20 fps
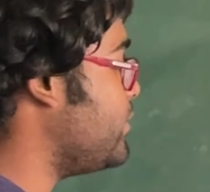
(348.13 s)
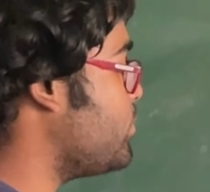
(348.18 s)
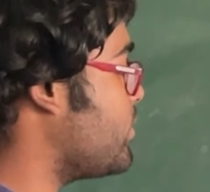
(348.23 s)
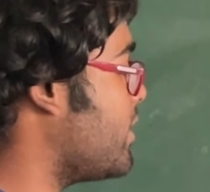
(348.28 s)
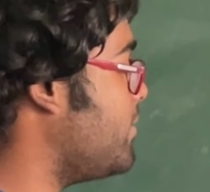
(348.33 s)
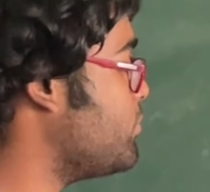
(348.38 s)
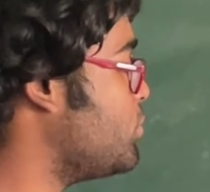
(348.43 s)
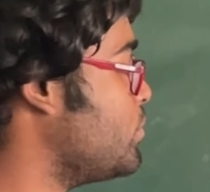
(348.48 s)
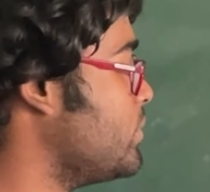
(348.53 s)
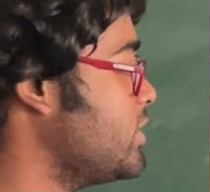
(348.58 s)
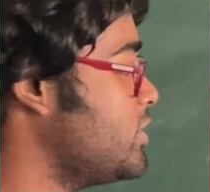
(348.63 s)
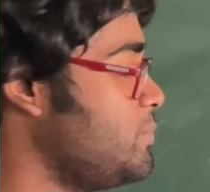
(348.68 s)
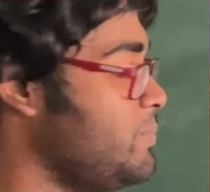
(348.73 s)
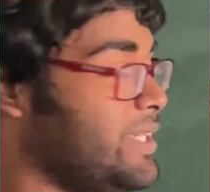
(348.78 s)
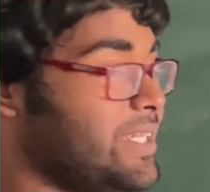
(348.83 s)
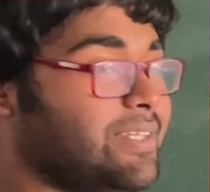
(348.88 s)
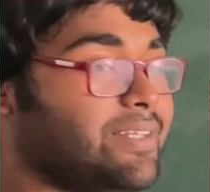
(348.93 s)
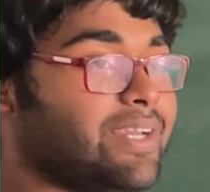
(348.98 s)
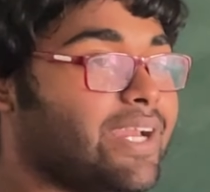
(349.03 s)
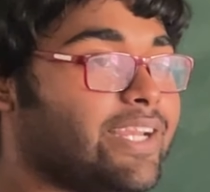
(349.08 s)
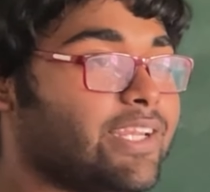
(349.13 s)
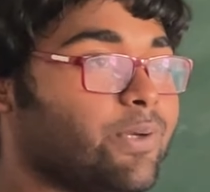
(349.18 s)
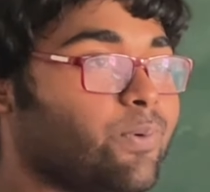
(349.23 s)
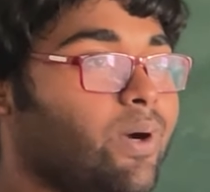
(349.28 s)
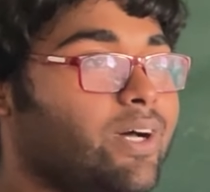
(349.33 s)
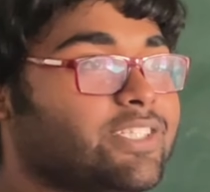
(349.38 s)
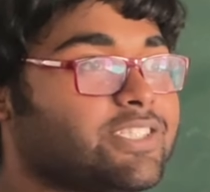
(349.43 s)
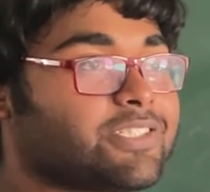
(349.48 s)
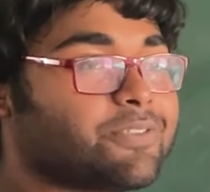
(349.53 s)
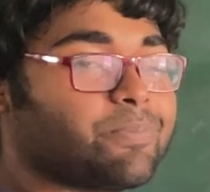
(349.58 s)
you come towards me and you
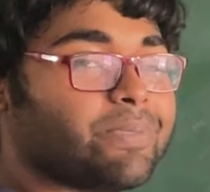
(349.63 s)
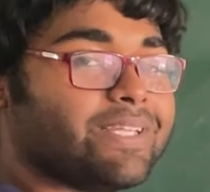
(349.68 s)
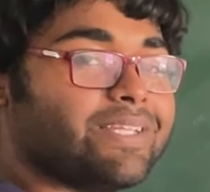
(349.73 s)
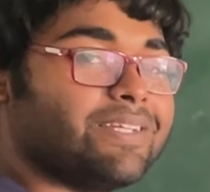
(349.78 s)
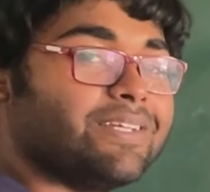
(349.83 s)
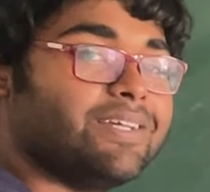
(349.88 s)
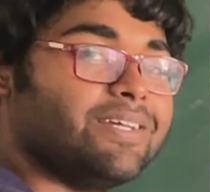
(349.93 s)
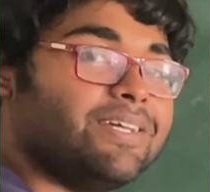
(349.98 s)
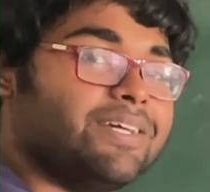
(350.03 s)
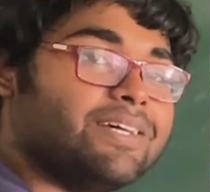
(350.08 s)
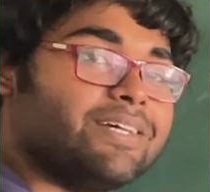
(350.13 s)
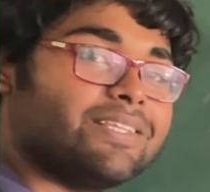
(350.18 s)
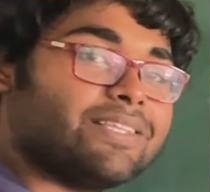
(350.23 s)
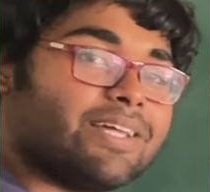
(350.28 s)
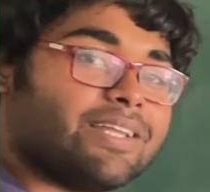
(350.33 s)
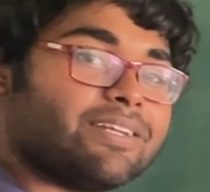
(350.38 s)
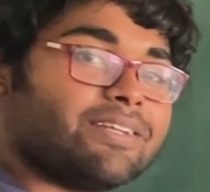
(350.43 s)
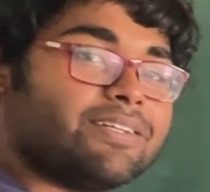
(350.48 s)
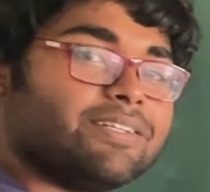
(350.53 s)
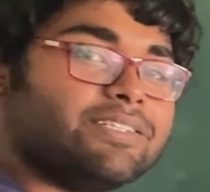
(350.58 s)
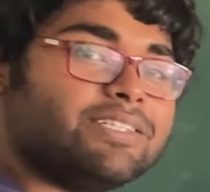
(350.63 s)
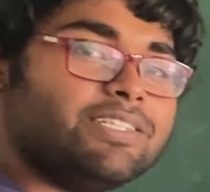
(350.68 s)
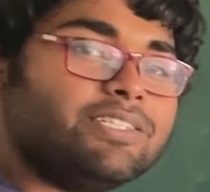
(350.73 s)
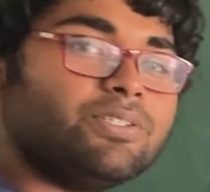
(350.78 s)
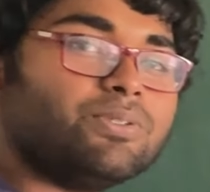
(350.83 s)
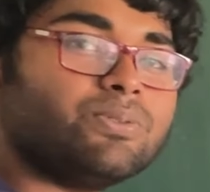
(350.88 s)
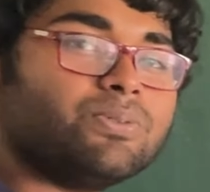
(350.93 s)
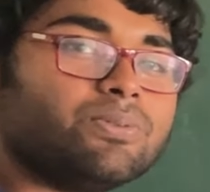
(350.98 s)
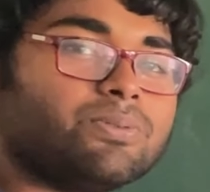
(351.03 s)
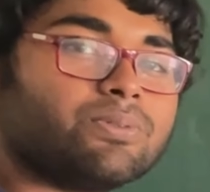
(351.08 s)
ask me that, did
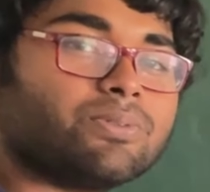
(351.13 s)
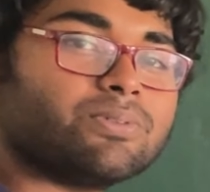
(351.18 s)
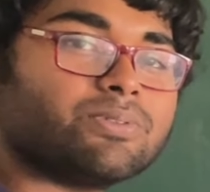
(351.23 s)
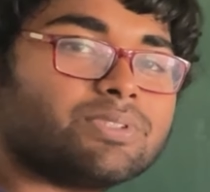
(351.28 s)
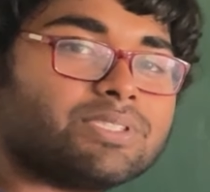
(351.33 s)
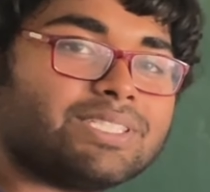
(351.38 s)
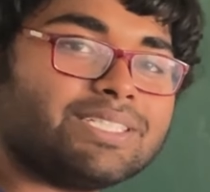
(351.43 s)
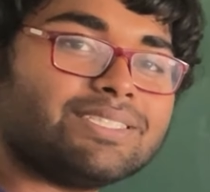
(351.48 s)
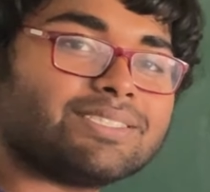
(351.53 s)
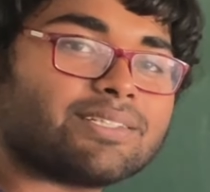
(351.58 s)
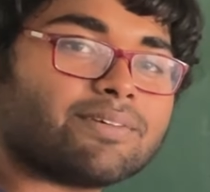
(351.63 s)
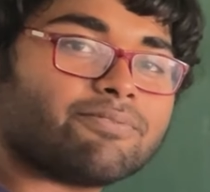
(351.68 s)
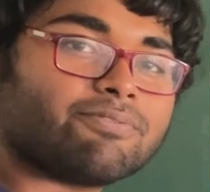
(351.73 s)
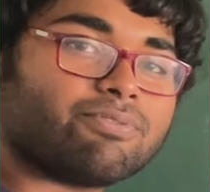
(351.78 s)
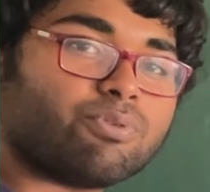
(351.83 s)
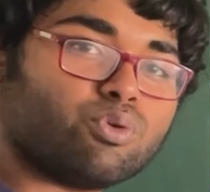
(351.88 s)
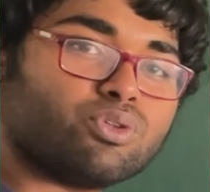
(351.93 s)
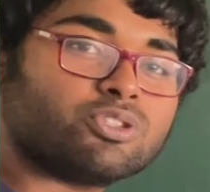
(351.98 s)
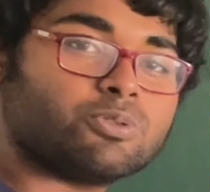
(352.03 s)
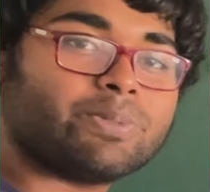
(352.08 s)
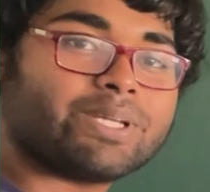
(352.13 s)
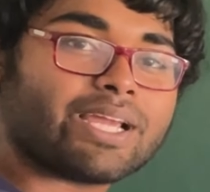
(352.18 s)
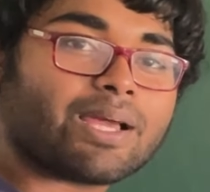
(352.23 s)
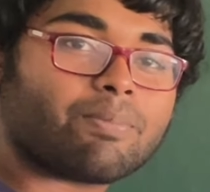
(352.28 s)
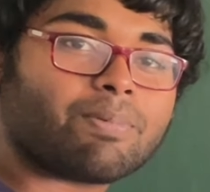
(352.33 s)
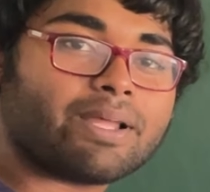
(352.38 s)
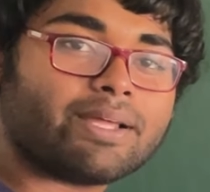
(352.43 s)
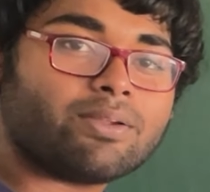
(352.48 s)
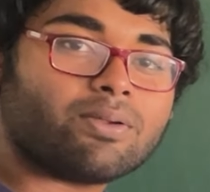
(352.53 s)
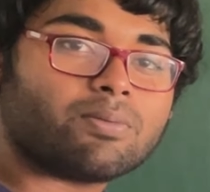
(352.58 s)
you see some force being
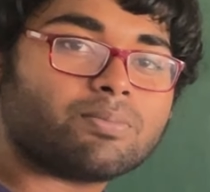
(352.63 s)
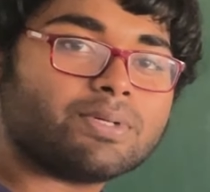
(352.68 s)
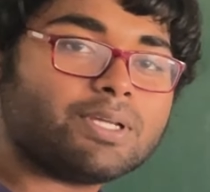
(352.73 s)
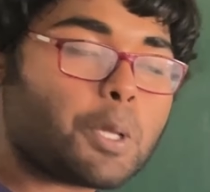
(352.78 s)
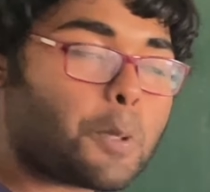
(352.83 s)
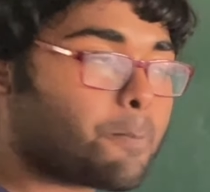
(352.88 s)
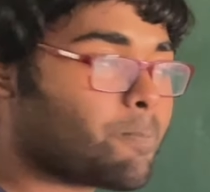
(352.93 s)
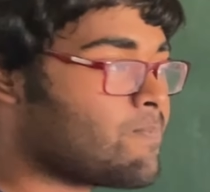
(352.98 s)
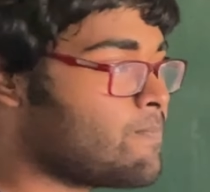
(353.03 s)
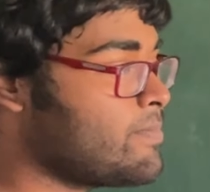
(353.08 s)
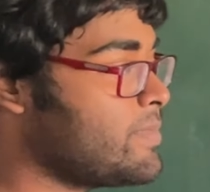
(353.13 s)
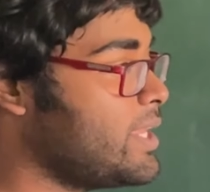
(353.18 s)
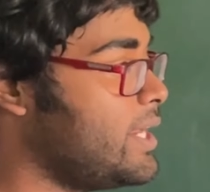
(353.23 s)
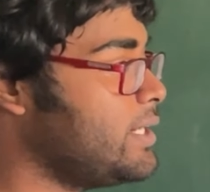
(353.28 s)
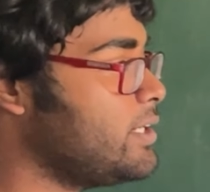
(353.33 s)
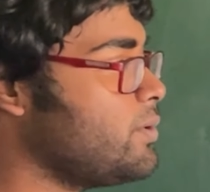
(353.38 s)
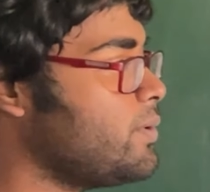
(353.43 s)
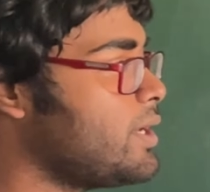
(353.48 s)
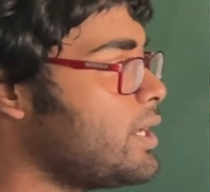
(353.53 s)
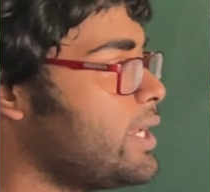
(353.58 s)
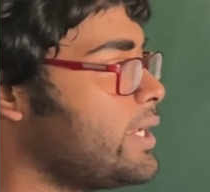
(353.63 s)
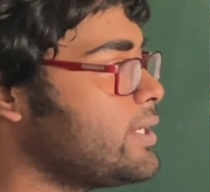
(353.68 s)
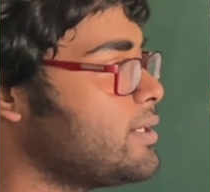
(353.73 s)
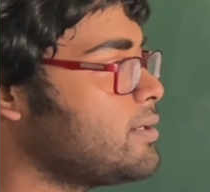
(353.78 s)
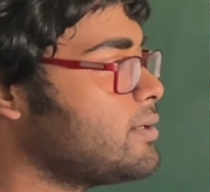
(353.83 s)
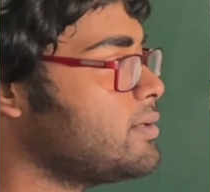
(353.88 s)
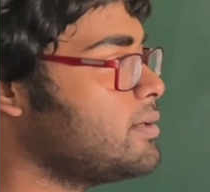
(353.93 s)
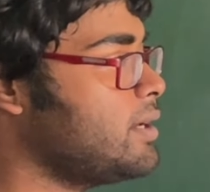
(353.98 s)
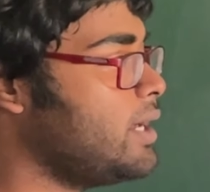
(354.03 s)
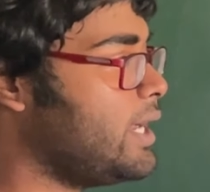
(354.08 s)
applied on me? And you are like,
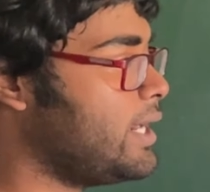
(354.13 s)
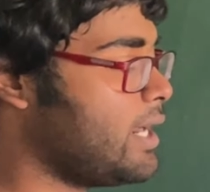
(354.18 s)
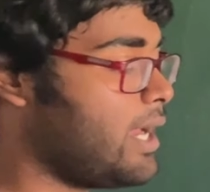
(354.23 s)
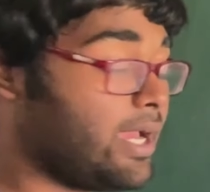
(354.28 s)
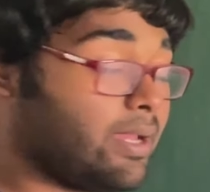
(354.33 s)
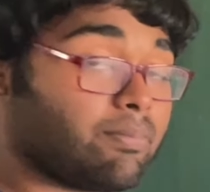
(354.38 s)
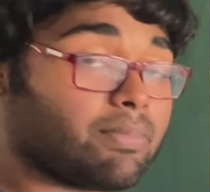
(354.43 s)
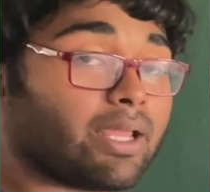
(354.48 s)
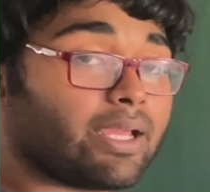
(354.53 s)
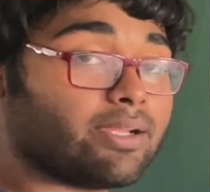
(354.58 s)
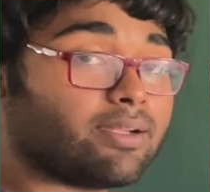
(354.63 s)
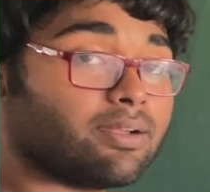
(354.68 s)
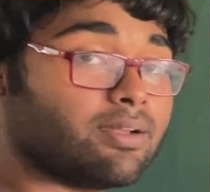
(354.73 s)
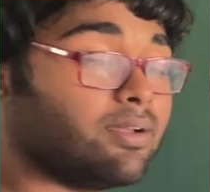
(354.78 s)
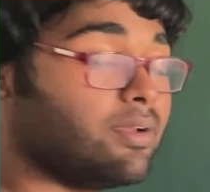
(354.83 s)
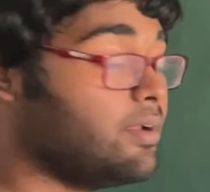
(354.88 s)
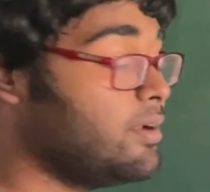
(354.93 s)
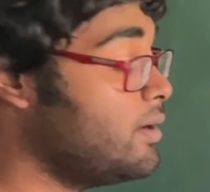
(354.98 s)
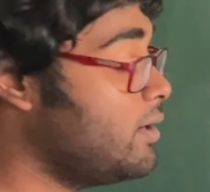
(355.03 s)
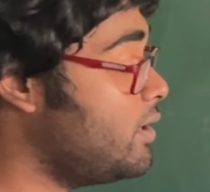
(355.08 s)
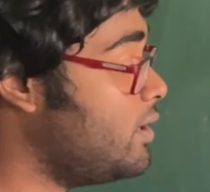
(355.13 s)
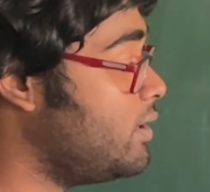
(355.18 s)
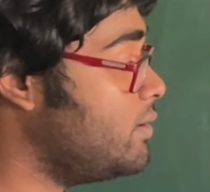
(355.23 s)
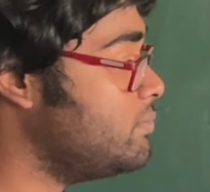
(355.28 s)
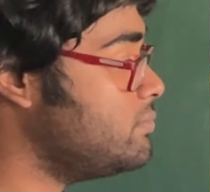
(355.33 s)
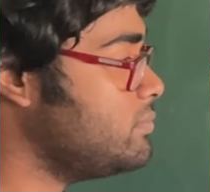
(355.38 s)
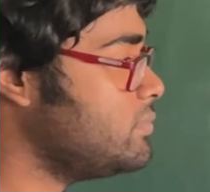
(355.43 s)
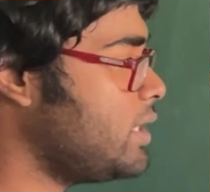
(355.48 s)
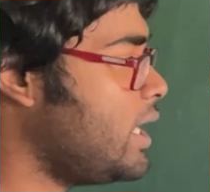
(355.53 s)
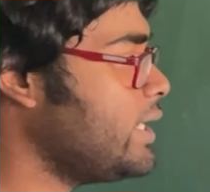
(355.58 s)
and I am like,
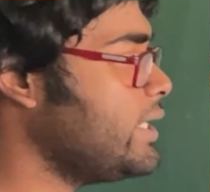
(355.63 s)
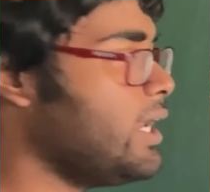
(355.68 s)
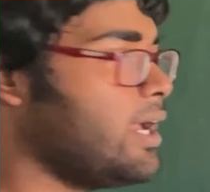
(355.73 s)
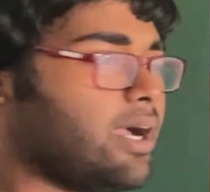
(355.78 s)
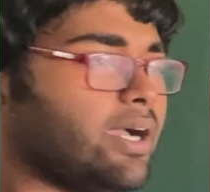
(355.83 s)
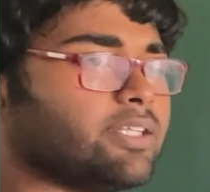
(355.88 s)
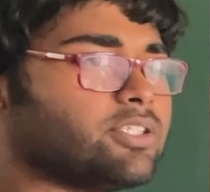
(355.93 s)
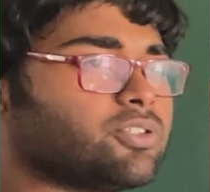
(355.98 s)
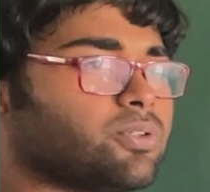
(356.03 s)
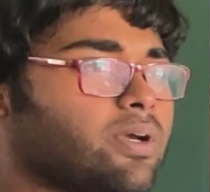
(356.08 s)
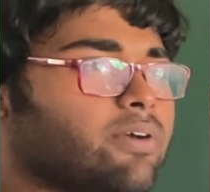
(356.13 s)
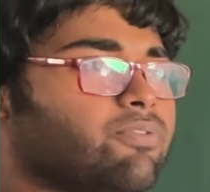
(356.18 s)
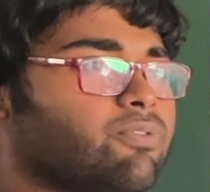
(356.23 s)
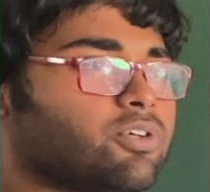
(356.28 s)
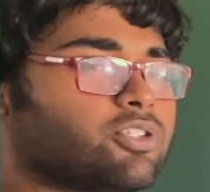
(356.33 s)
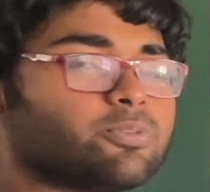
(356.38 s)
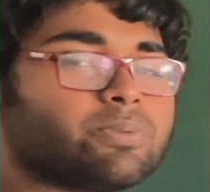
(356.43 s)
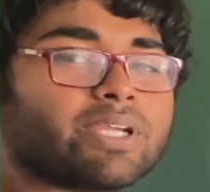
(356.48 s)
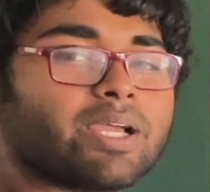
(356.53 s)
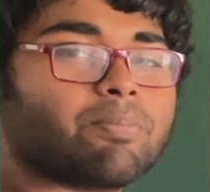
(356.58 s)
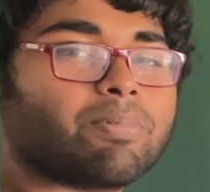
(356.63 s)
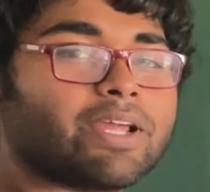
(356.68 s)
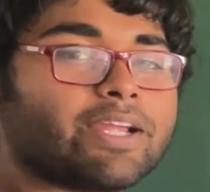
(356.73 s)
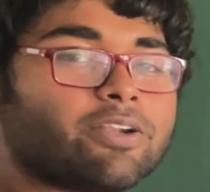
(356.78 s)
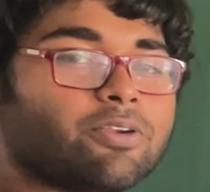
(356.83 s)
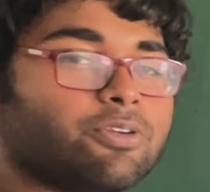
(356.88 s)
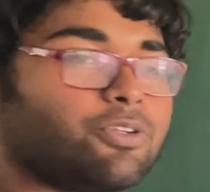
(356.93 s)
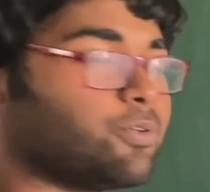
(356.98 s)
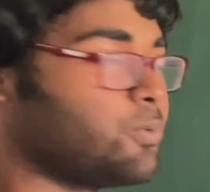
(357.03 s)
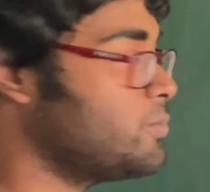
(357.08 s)
yeah, I saw a force being applied
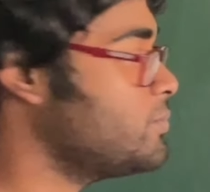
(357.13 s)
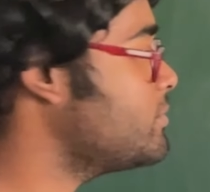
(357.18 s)
on you.